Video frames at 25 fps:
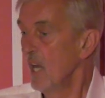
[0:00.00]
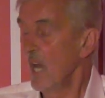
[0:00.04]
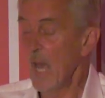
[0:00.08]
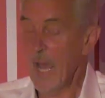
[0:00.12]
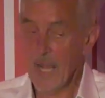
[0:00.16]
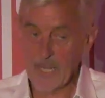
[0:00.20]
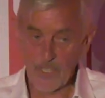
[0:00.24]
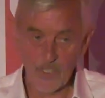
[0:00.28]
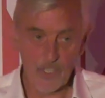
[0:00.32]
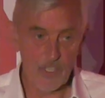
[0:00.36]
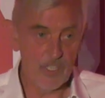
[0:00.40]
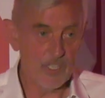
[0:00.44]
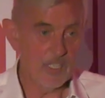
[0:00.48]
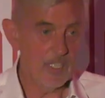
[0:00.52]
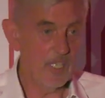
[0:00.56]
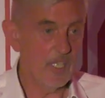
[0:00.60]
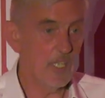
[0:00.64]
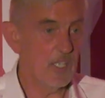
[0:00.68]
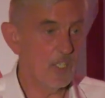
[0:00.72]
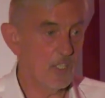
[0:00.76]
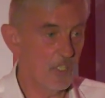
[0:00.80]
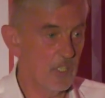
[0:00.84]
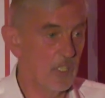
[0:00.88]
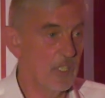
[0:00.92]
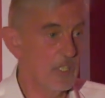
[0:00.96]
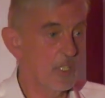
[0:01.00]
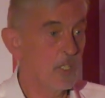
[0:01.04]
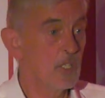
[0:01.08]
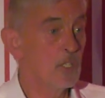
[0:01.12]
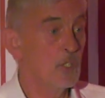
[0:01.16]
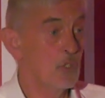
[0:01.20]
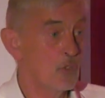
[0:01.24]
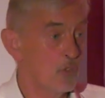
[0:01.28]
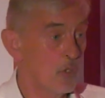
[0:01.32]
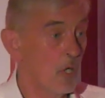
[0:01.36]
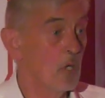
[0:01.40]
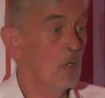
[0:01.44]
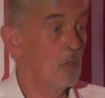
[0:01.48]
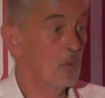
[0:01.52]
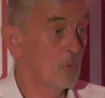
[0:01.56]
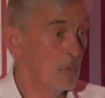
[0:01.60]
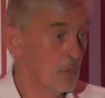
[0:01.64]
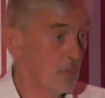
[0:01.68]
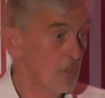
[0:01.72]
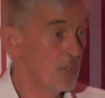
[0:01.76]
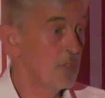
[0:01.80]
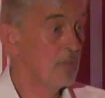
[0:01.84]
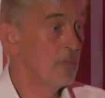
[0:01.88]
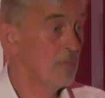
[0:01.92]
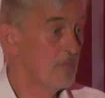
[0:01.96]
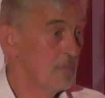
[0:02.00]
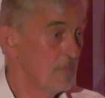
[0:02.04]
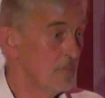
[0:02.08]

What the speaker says: actually exert controls.